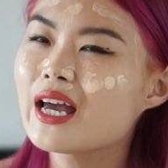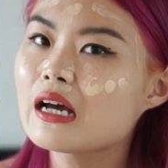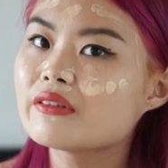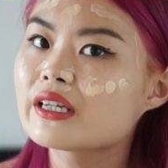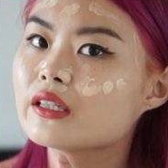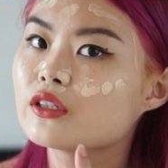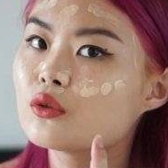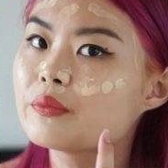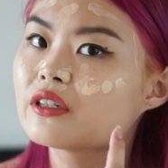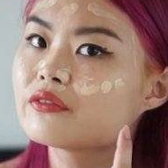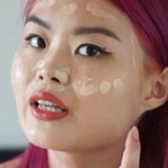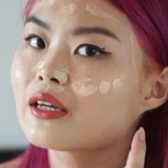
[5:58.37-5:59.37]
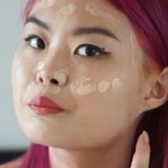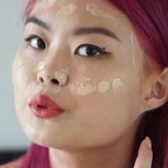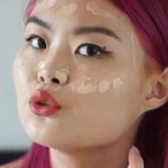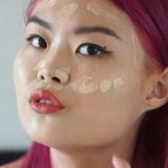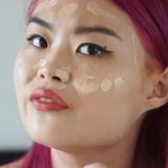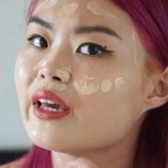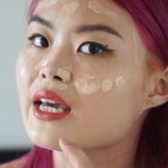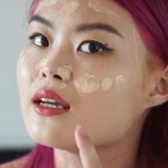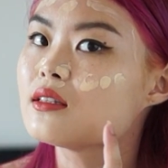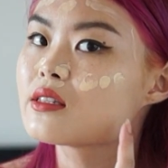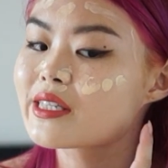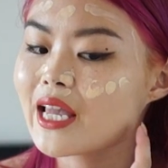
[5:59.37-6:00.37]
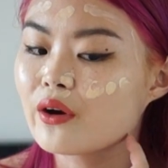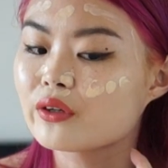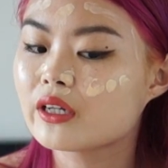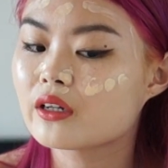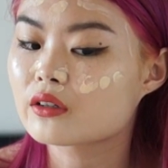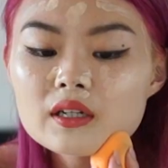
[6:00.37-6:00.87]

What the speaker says: have like a little bit of like blue veins down here,